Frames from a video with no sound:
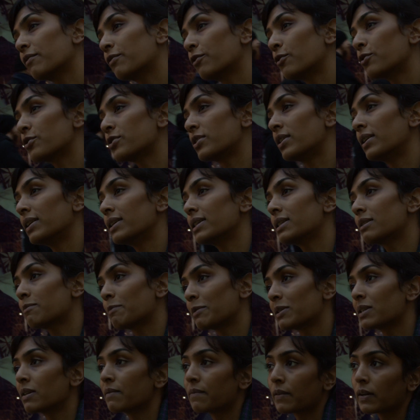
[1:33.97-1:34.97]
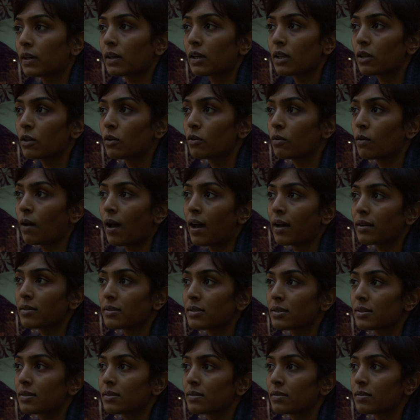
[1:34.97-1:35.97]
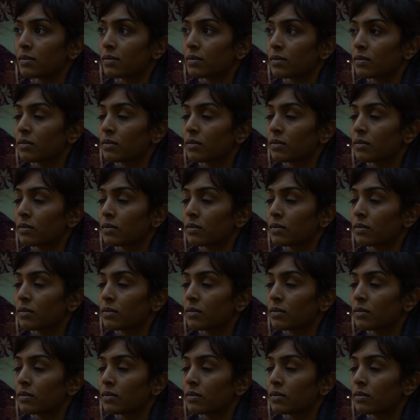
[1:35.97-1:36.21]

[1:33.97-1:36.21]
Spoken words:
unfortunately, specifically who has